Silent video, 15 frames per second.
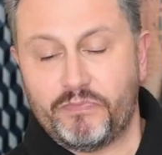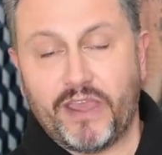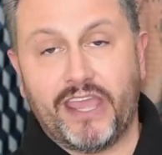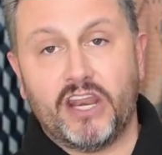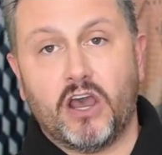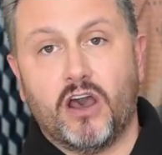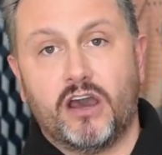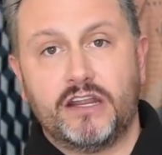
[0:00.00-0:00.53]

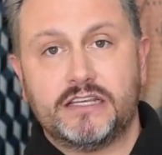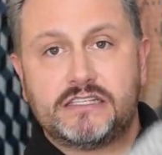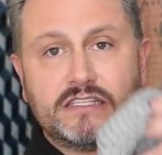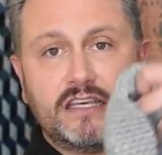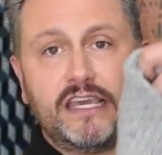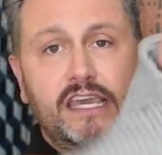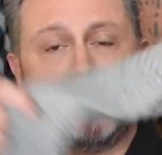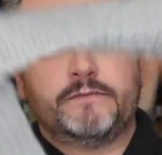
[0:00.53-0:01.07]
And
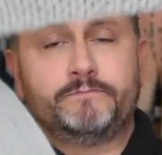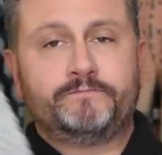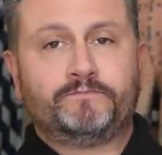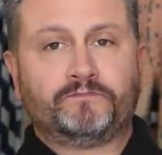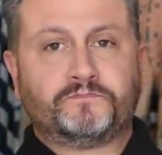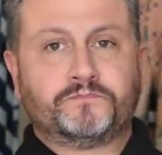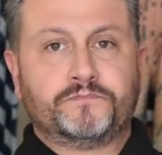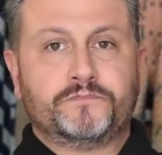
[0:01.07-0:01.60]
honestly,
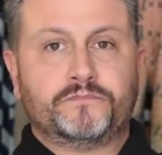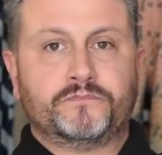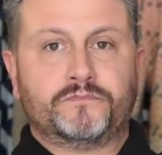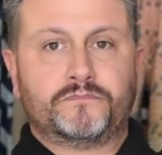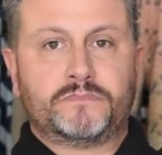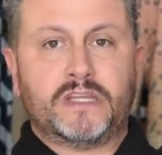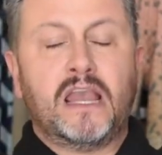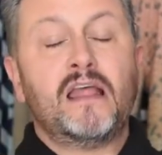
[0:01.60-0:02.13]

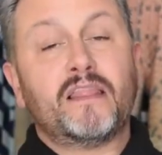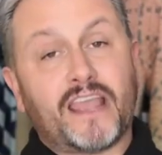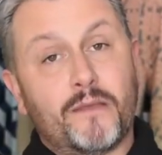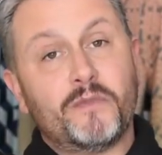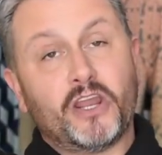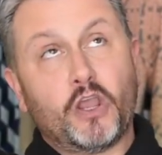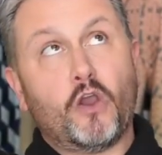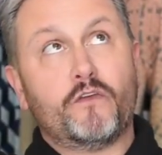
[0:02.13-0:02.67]
I'm
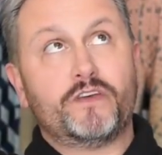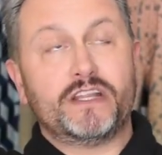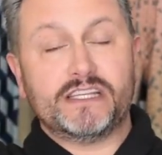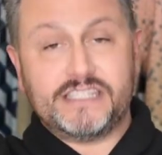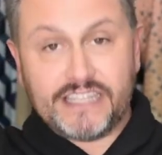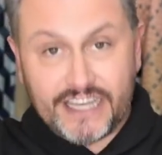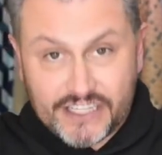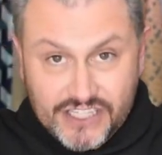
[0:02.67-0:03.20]
gonna go over the
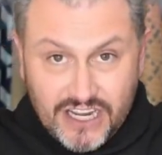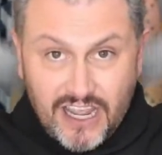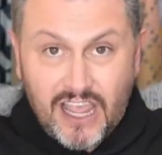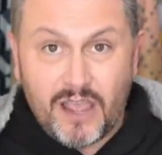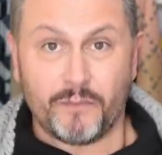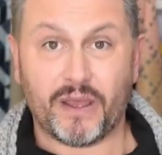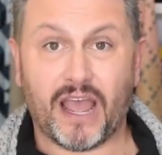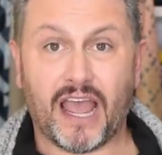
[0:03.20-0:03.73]
stitch,
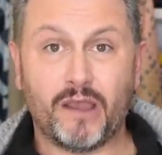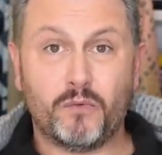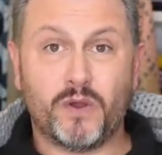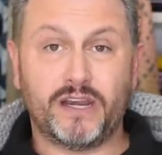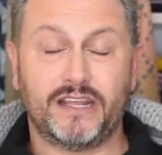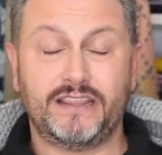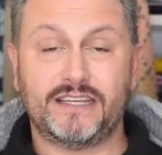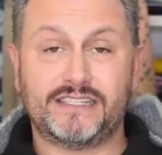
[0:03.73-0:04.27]
but I
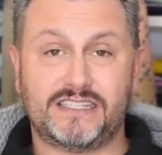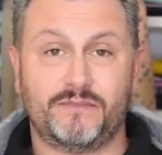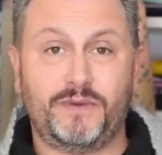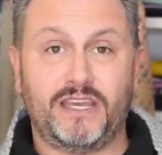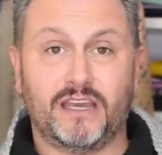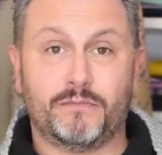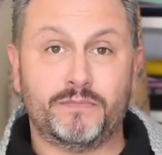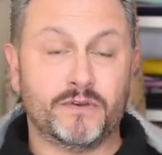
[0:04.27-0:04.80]
wanted this to
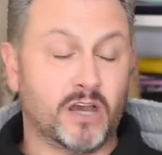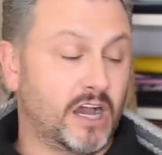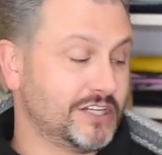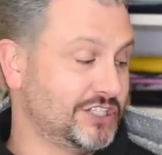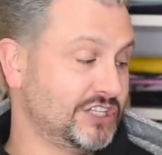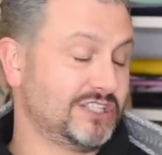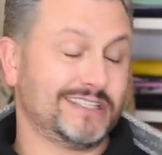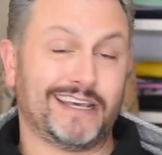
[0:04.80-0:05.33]
be
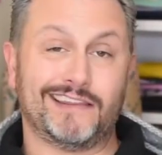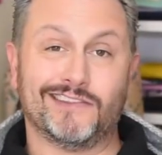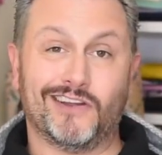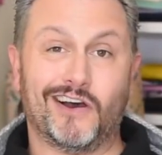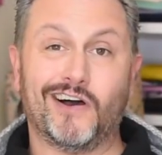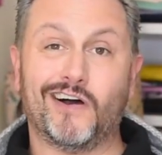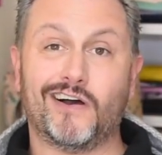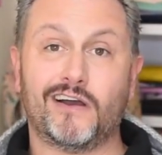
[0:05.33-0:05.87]
obnoxiously
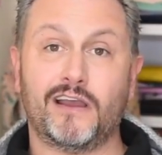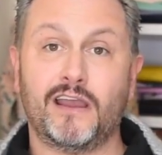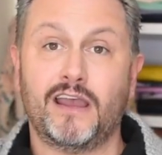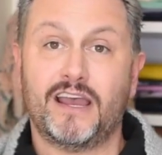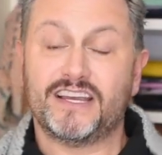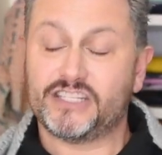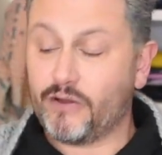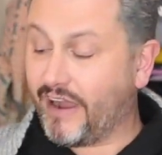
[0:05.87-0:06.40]
long.
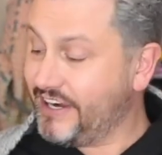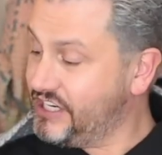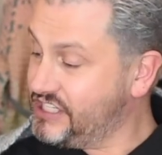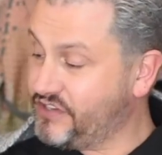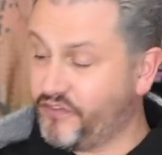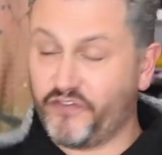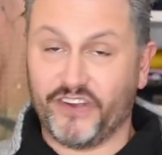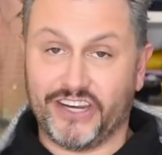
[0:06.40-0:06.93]
So I
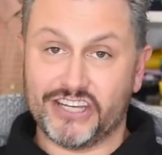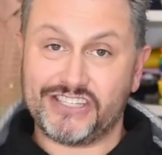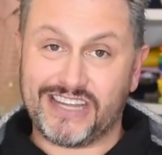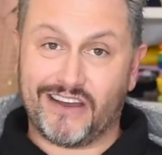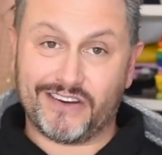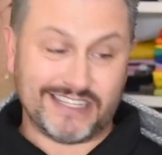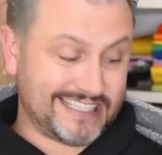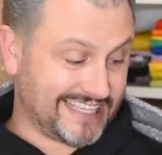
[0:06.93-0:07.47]
just finished
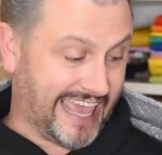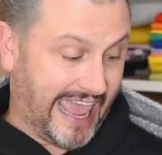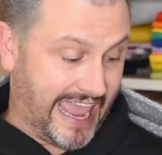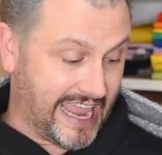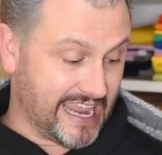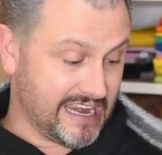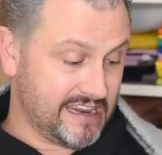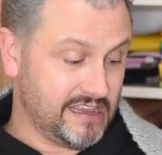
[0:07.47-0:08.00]
out a
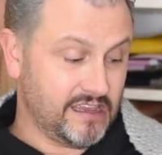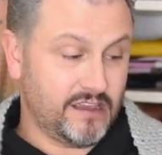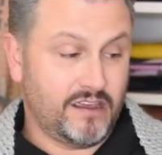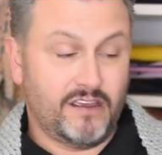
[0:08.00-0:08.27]
skein